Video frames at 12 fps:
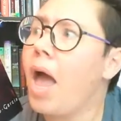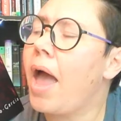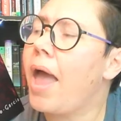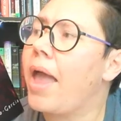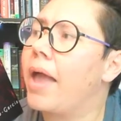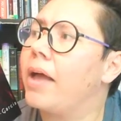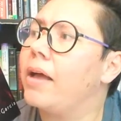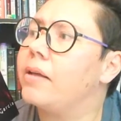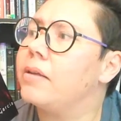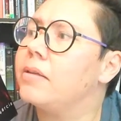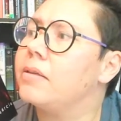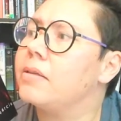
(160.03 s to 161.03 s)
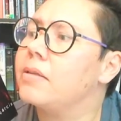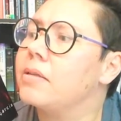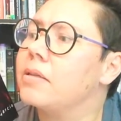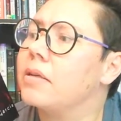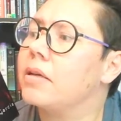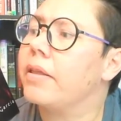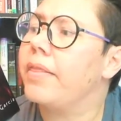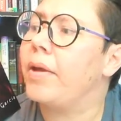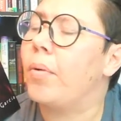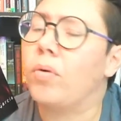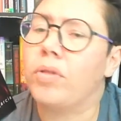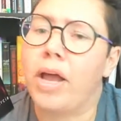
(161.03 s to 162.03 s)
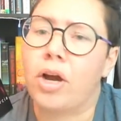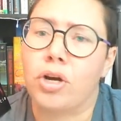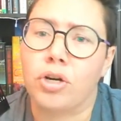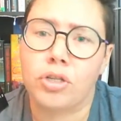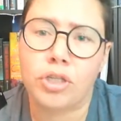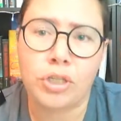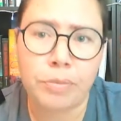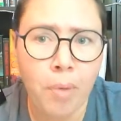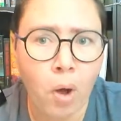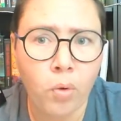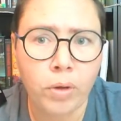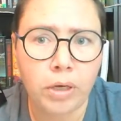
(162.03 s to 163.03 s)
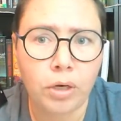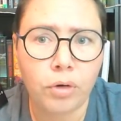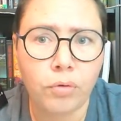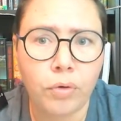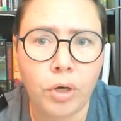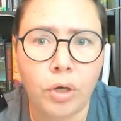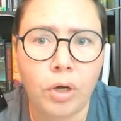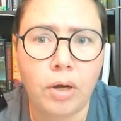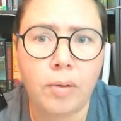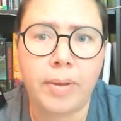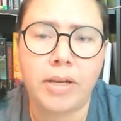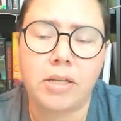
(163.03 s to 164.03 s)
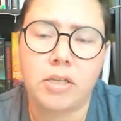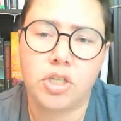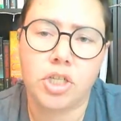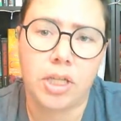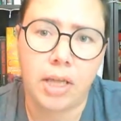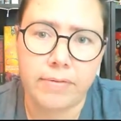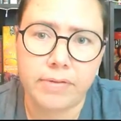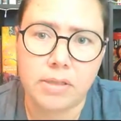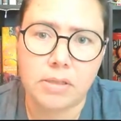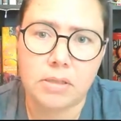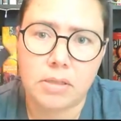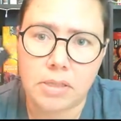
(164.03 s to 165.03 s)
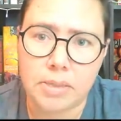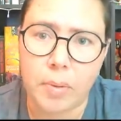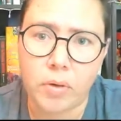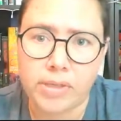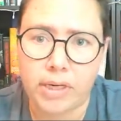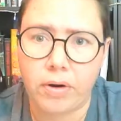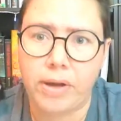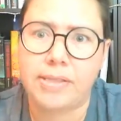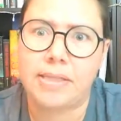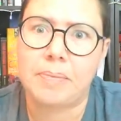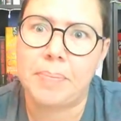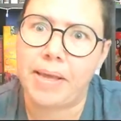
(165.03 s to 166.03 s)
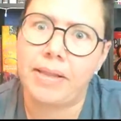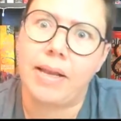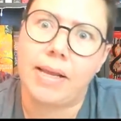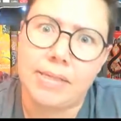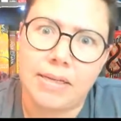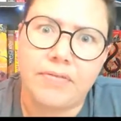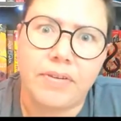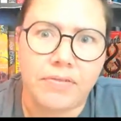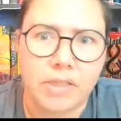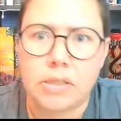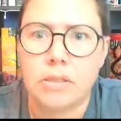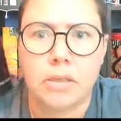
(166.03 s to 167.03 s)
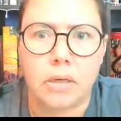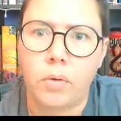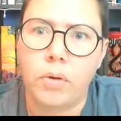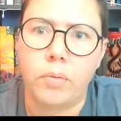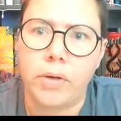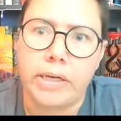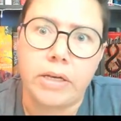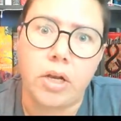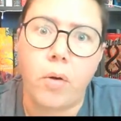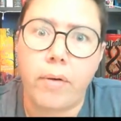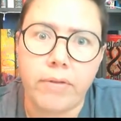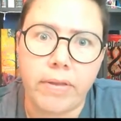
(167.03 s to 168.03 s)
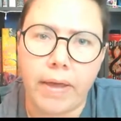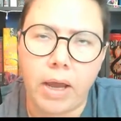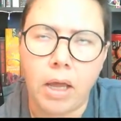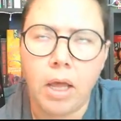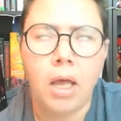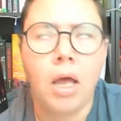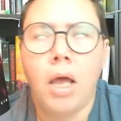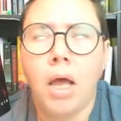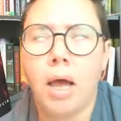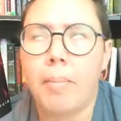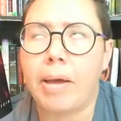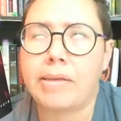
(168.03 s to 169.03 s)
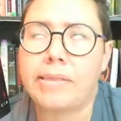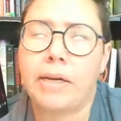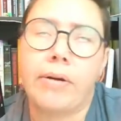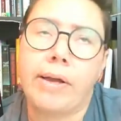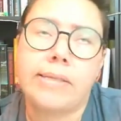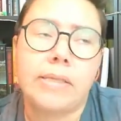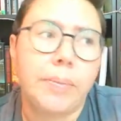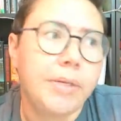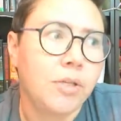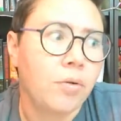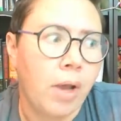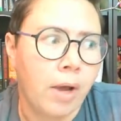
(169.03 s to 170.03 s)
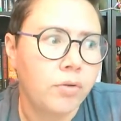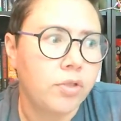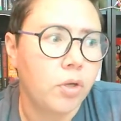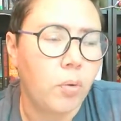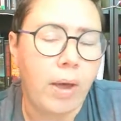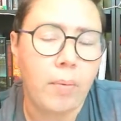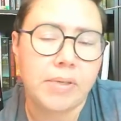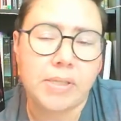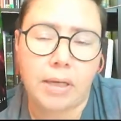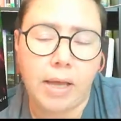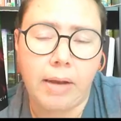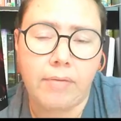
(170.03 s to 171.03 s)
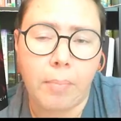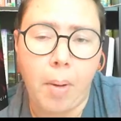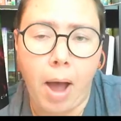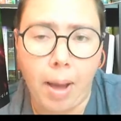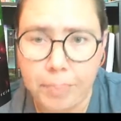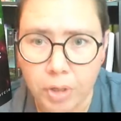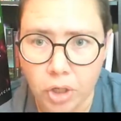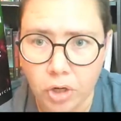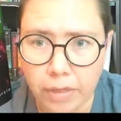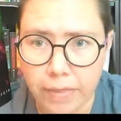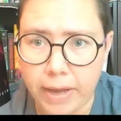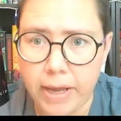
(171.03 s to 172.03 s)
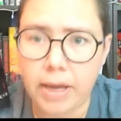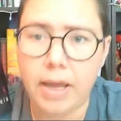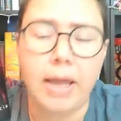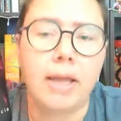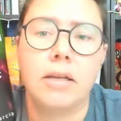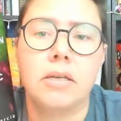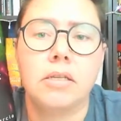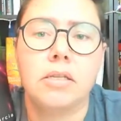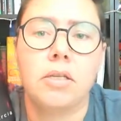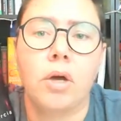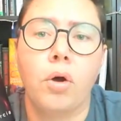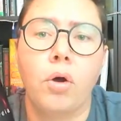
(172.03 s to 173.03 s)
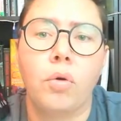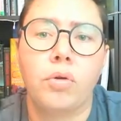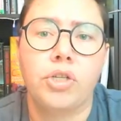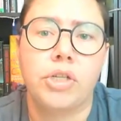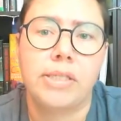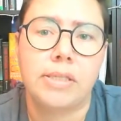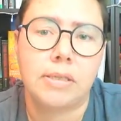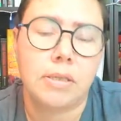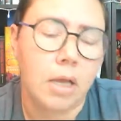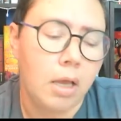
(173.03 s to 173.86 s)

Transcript: And they won't let her smoke in her room, and she loves to smoke cigarettes, this being the 1950s, you know, and we didn't know everything about cigarettes that we do now. So that was kind of a popular thing. And so she's